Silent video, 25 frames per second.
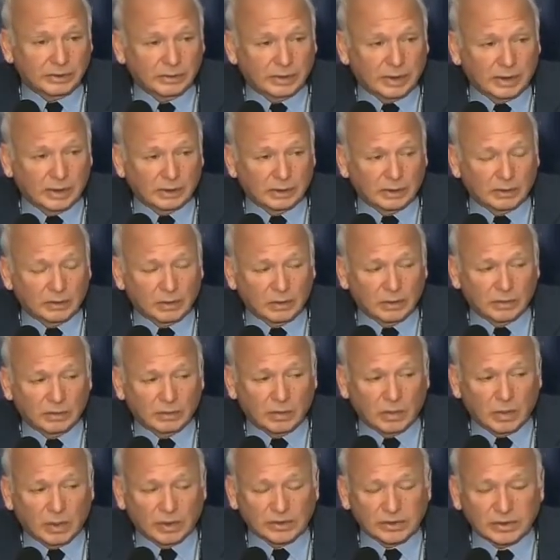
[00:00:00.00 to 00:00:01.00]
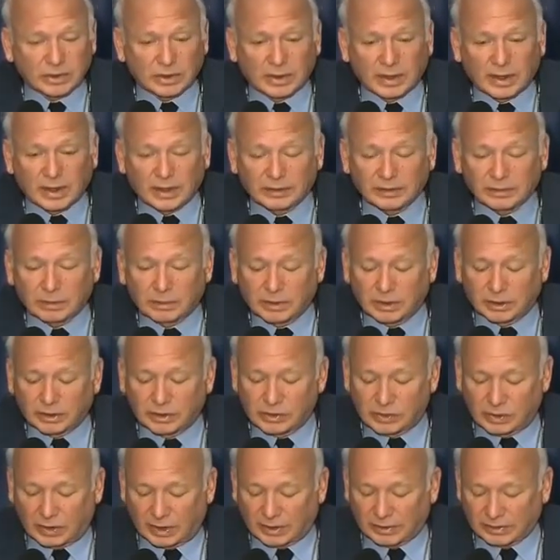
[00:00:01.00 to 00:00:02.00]
That question has been
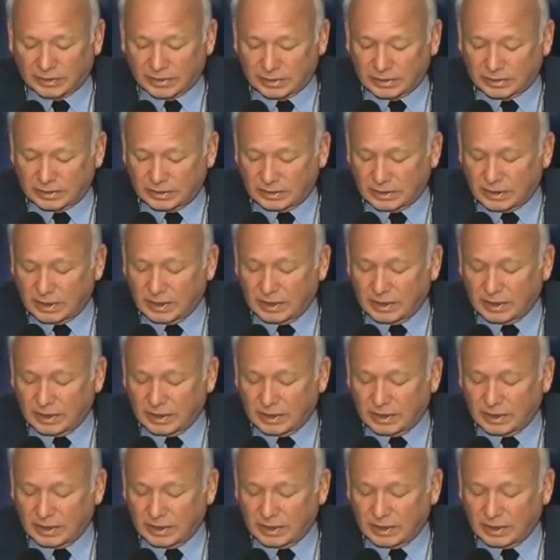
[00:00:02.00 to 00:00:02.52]
addressed